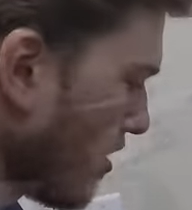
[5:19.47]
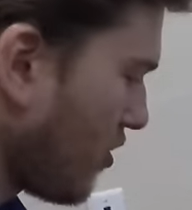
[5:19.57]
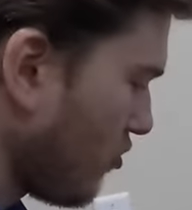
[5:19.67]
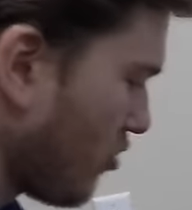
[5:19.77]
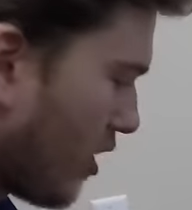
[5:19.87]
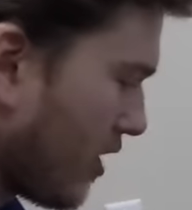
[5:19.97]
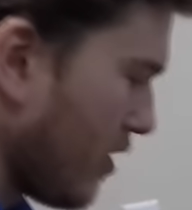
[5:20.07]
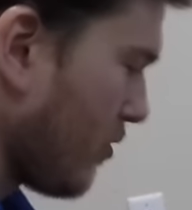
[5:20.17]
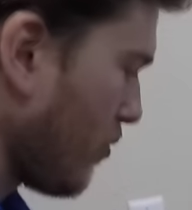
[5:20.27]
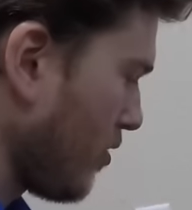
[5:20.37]
guys, check it
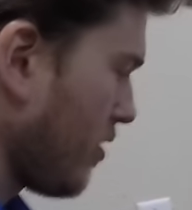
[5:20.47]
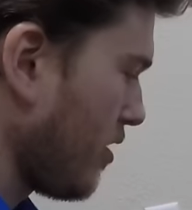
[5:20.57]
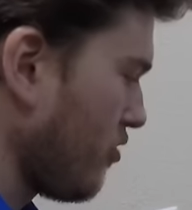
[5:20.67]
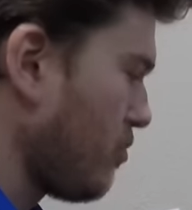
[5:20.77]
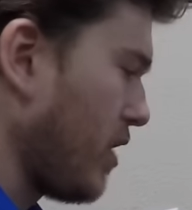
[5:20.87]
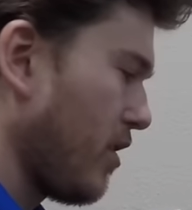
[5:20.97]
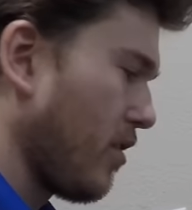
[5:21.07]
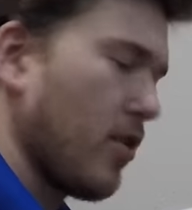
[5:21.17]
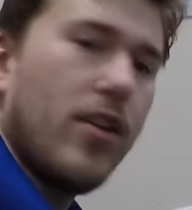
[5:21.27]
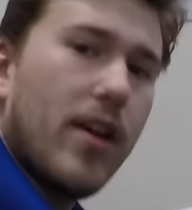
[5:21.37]
out. We're uh, just making
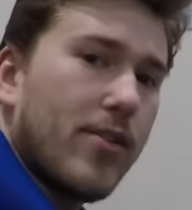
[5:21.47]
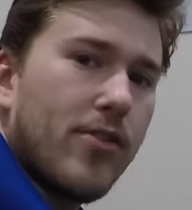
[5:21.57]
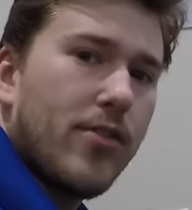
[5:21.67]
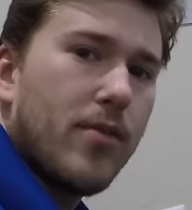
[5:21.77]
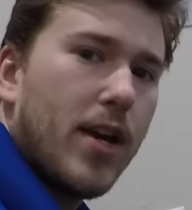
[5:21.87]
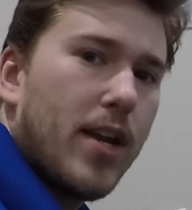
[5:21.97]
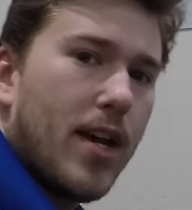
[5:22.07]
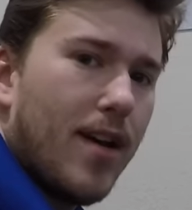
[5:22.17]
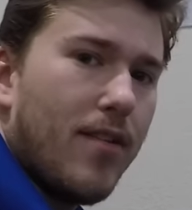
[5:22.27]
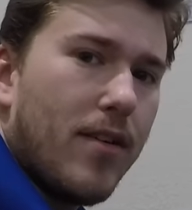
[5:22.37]
our connections right
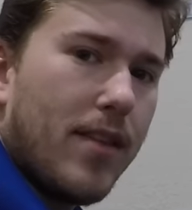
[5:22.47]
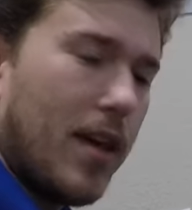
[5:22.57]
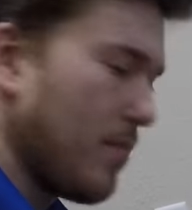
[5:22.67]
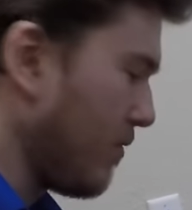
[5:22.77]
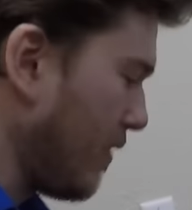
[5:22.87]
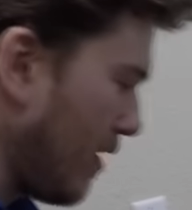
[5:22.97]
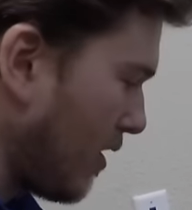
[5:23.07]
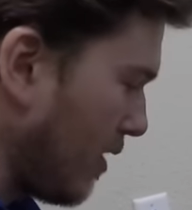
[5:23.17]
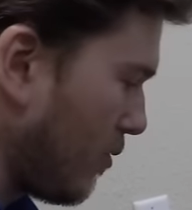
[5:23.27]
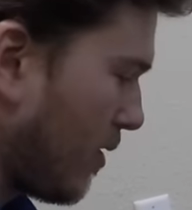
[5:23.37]
now on the amplifier,
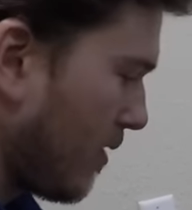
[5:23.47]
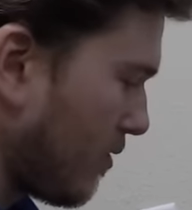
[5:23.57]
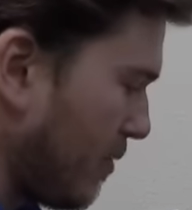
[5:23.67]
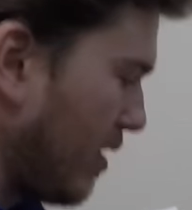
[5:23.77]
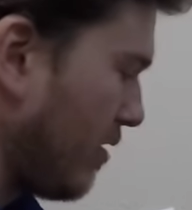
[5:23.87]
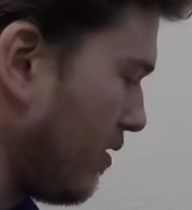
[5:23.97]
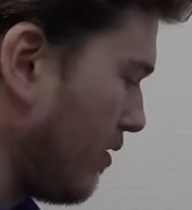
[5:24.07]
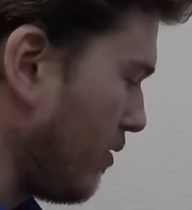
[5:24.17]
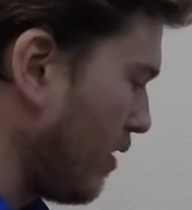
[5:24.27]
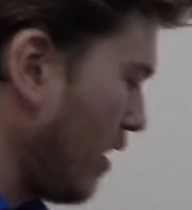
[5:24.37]
and I want to explain to
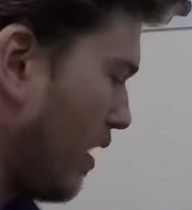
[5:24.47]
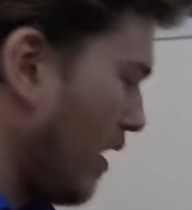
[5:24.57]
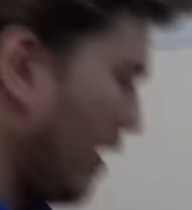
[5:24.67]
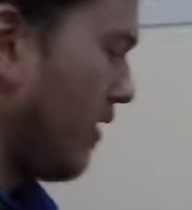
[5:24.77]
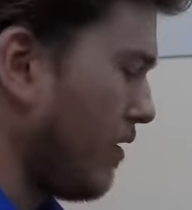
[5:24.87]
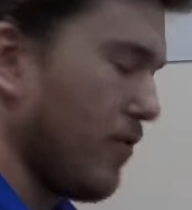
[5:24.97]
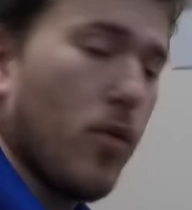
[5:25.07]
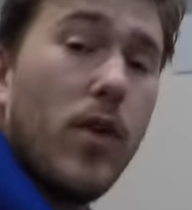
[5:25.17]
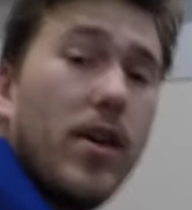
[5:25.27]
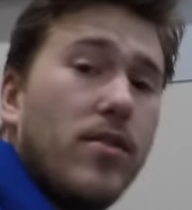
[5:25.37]
you uh, the
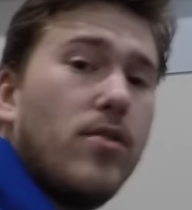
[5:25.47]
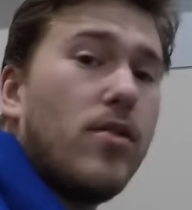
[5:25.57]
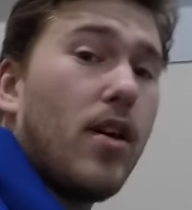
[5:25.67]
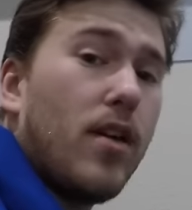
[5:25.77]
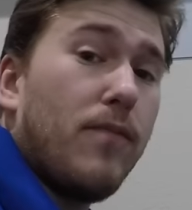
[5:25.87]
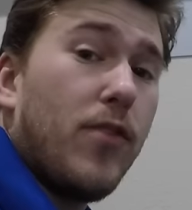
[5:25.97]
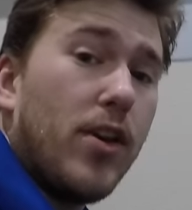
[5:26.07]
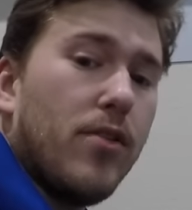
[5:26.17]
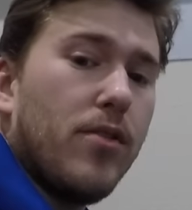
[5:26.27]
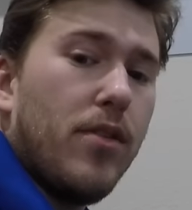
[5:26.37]
different ways that you can
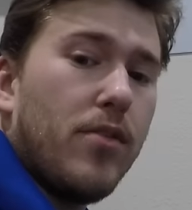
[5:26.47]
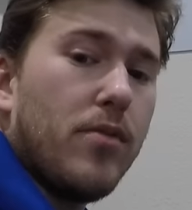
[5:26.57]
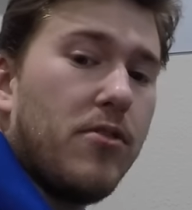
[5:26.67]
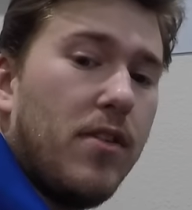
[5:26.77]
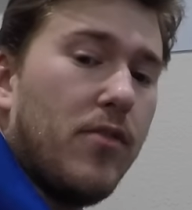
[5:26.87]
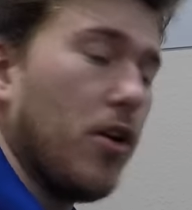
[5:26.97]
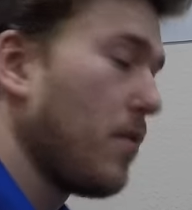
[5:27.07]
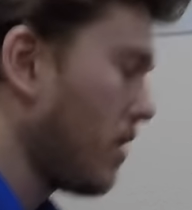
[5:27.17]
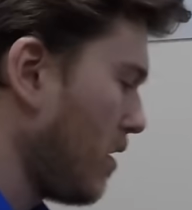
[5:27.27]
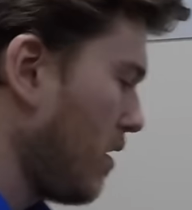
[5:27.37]
configure this receiver.
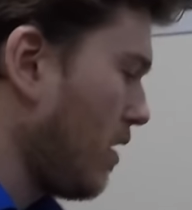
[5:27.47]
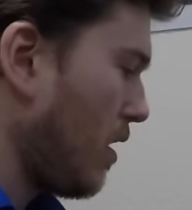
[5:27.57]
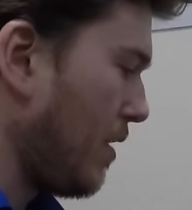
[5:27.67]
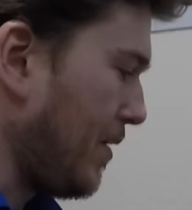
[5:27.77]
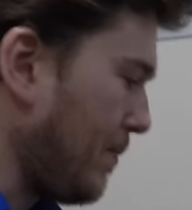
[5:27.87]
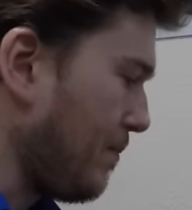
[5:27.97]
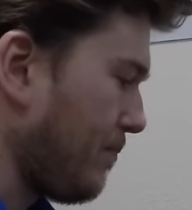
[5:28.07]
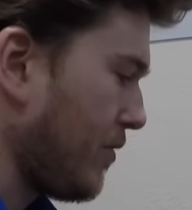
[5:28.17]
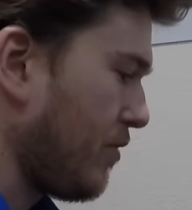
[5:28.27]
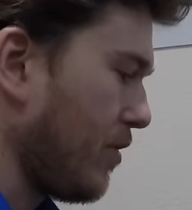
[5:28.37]
Um,
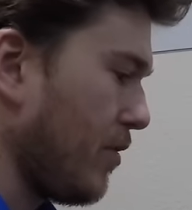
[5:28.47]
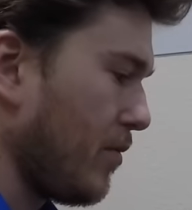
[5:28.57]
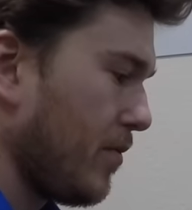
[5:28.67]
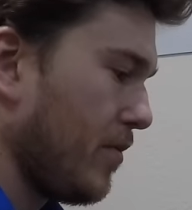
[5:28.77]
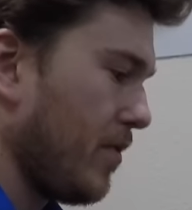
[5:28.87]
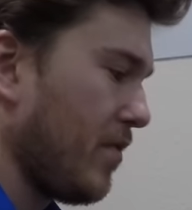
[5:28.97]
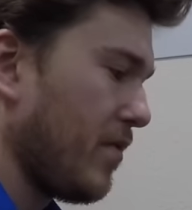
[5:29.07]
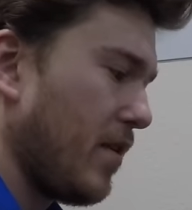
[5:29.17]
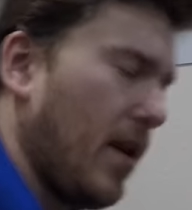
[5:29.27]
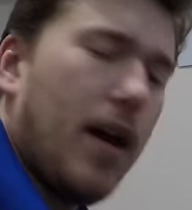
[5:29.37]
so this is
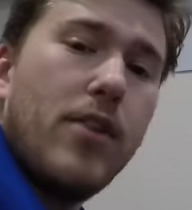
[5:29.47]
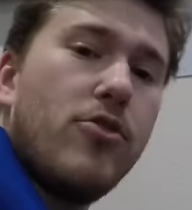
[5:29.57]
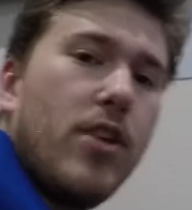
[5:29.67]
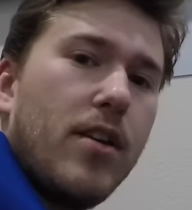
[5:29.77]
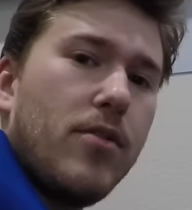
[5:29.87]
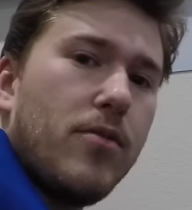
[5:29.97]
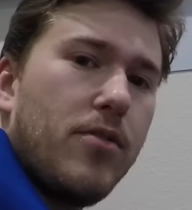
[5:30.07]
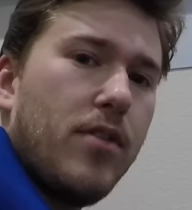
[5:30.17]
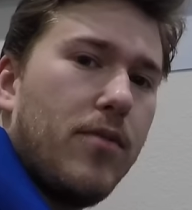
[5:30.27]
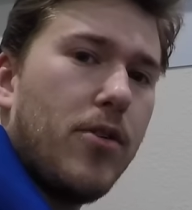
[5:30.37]
a nine channel
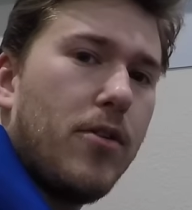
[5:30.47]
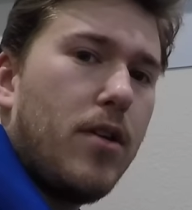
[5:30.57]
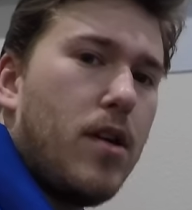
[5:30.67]
receiver,